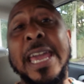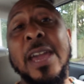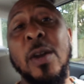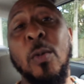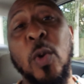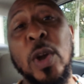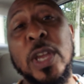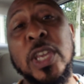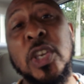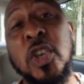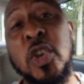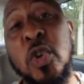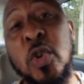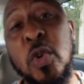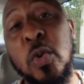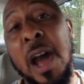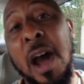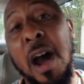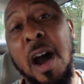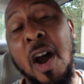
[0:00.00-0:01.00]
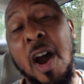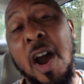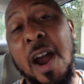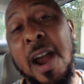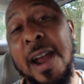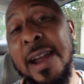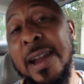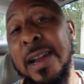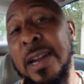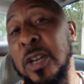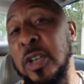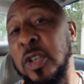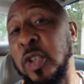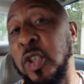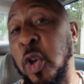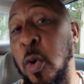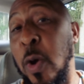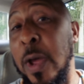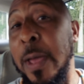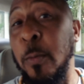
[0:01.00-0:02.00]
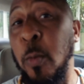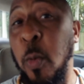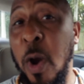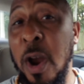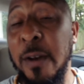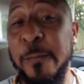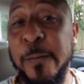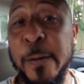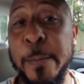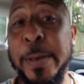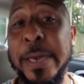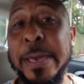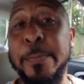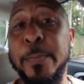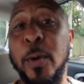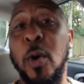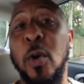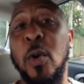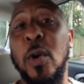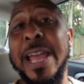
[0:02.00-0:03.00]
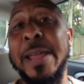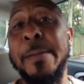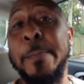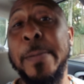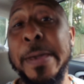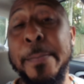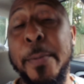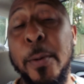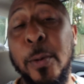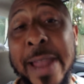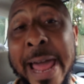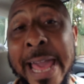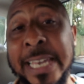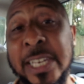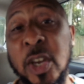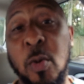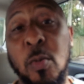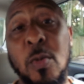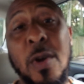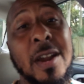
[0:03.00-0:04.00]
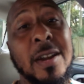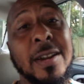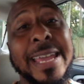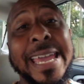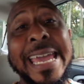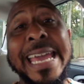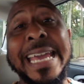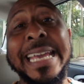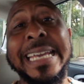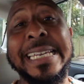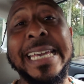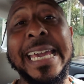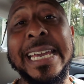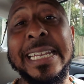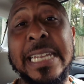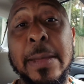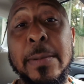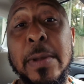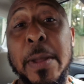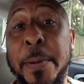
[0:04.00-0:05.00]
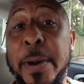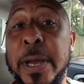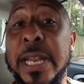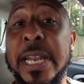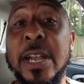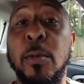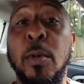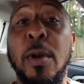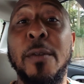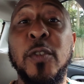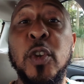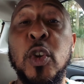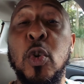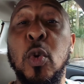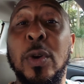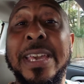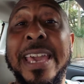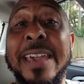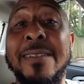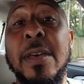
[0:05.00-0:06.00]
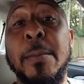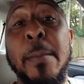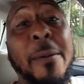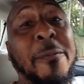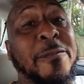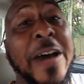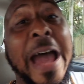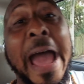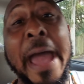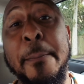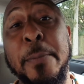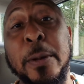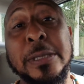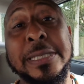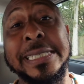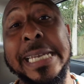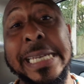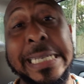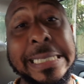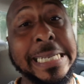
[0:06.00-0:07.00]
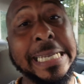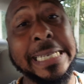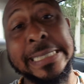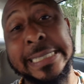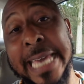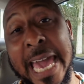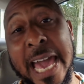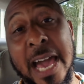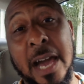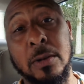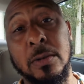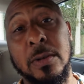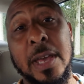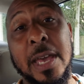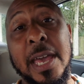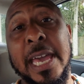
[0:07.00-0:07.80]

When you are doing work for people and people like your work, get them to put in a review. Give them a 5% discount.